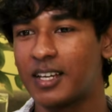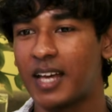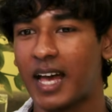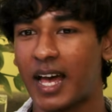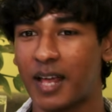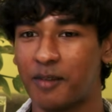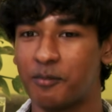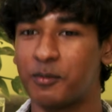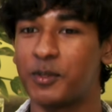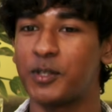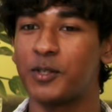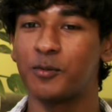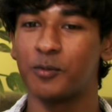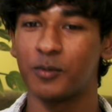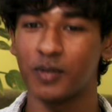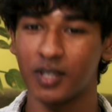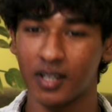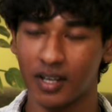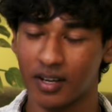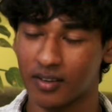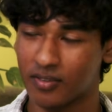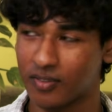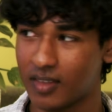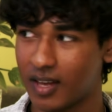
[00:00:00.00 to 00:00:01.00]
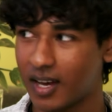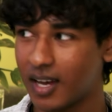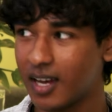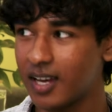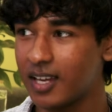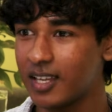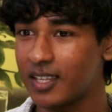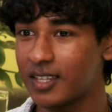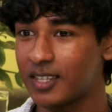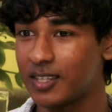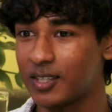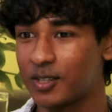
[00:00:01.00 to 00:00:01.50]
And when you work
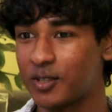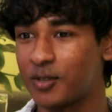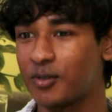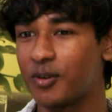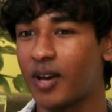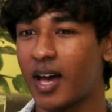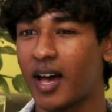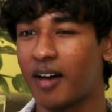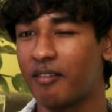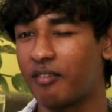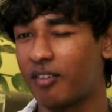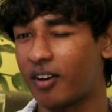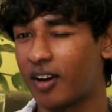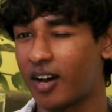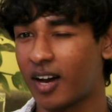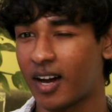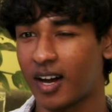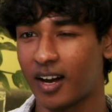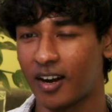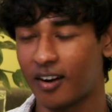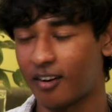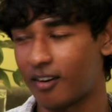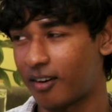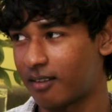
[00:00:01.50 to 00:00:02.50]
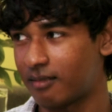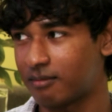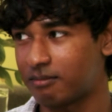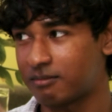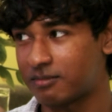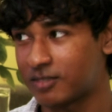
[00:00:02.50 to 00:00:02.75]
there, you have a higher